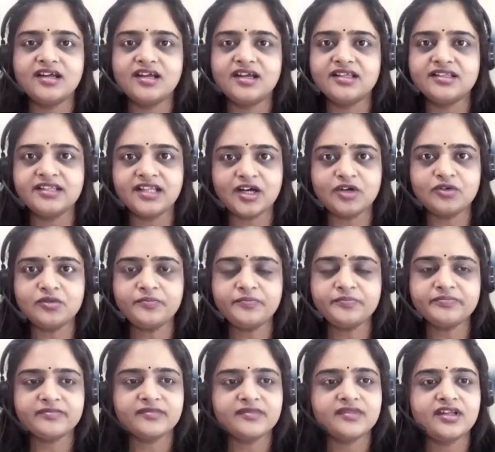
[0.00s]
Now,
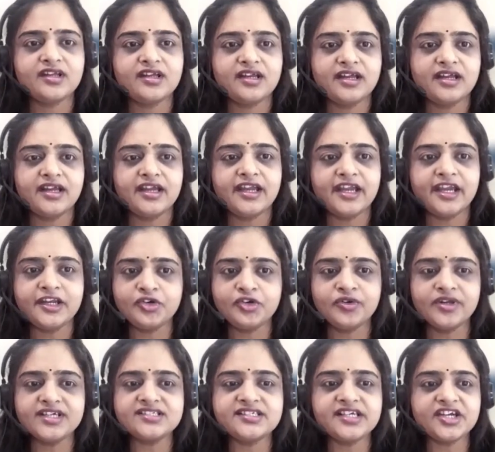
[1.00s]
in
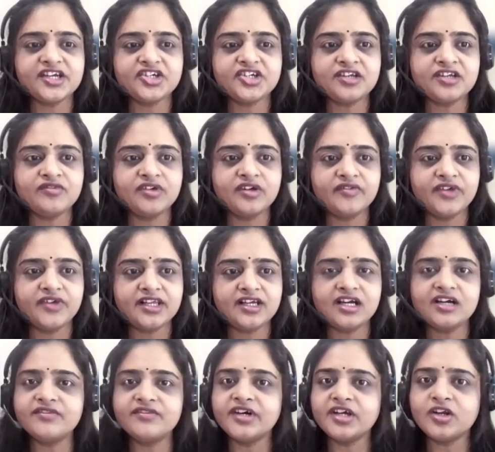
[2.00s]
today's session, we will
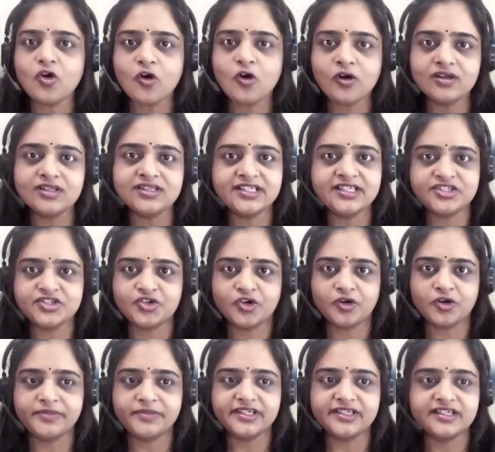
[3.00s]
cover all this
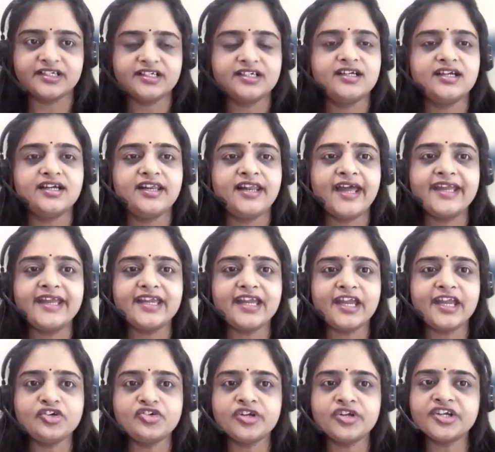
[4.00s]
topic like
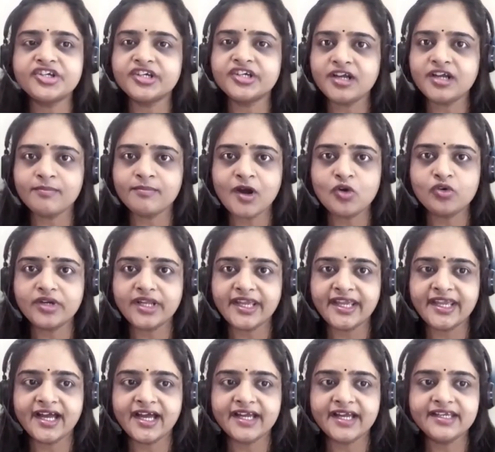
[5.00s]
introduction about
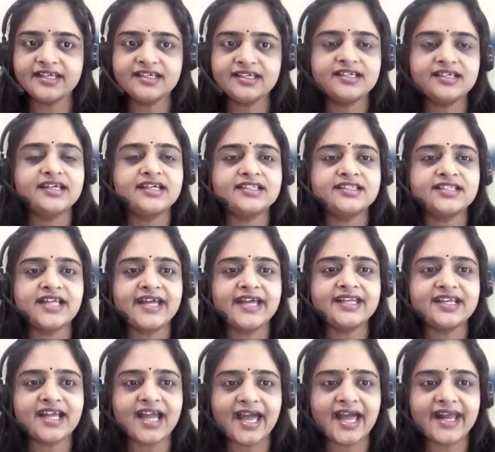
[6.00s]
AI, then
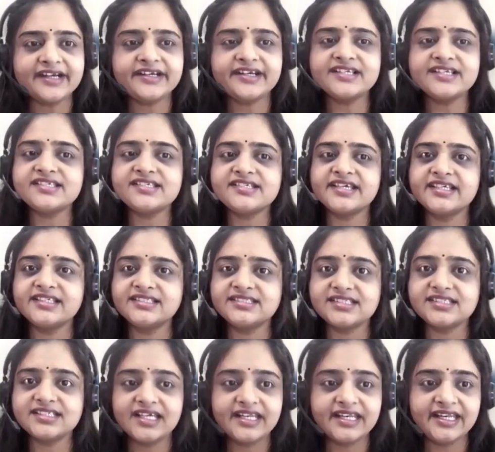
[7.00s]
characteristics,
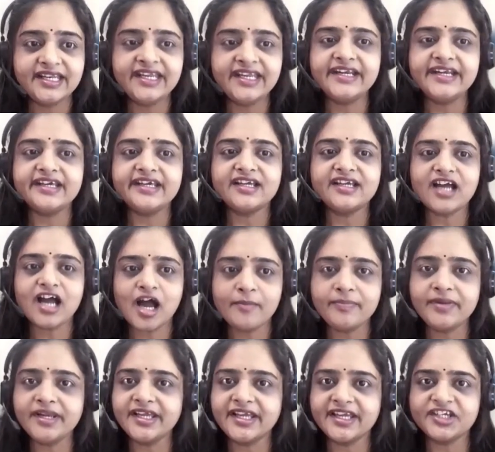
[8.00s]
need,
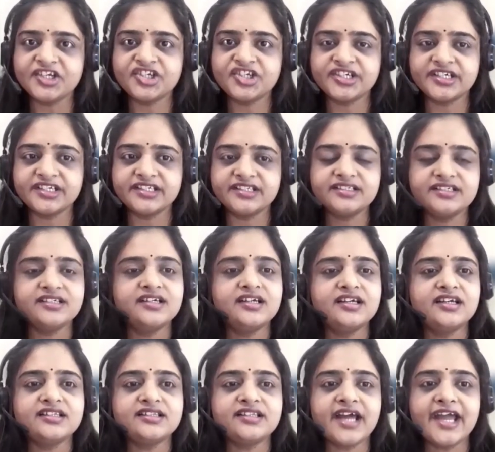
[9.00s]
application,
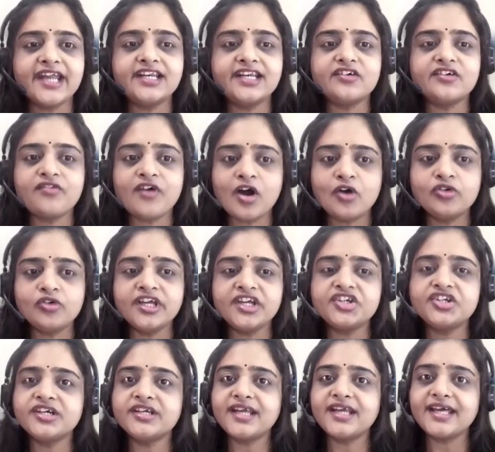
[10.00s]
then
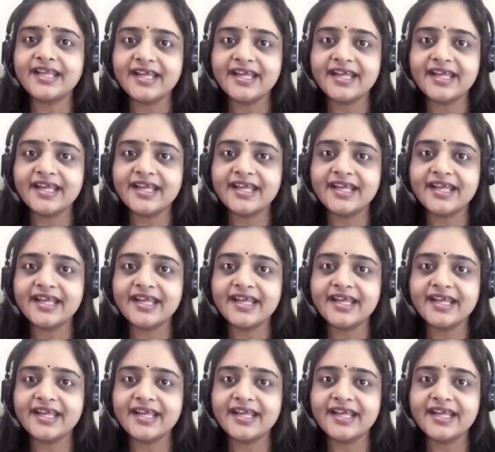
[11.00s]
foundation and